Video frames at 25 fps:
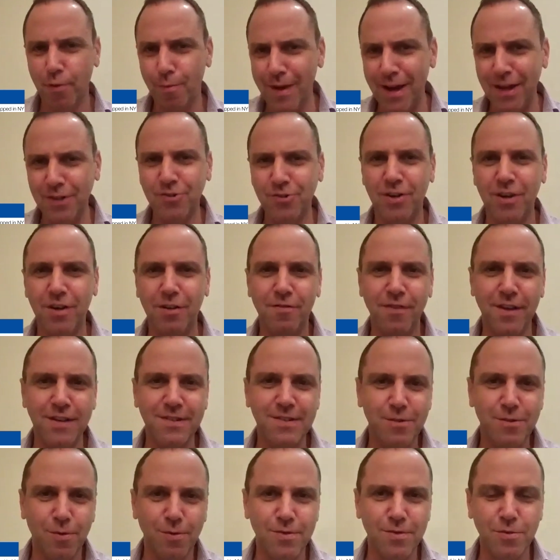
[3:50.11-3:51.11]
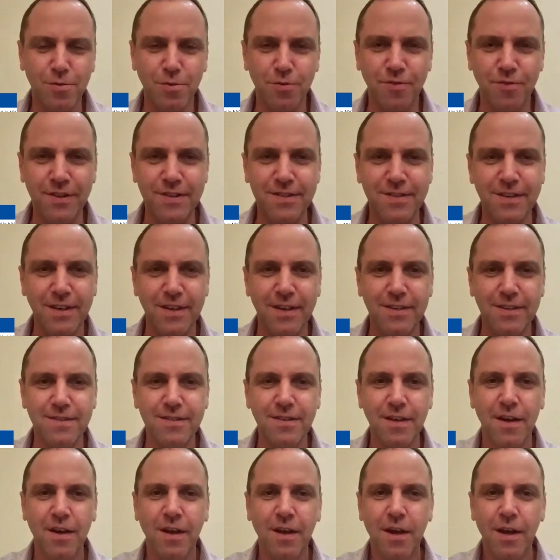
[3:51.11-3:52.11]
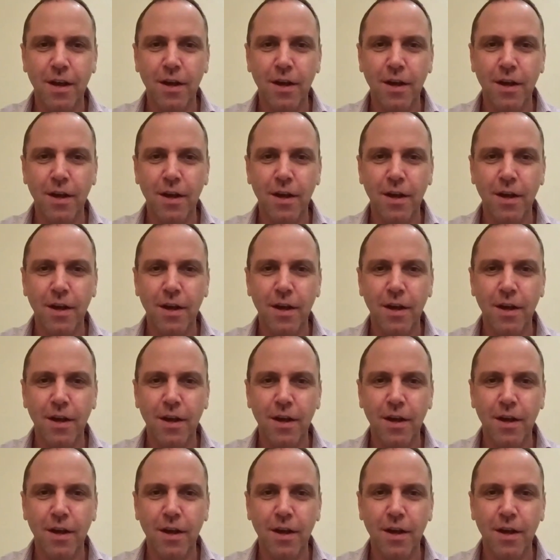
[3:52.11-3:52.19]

from angel investors to VCs,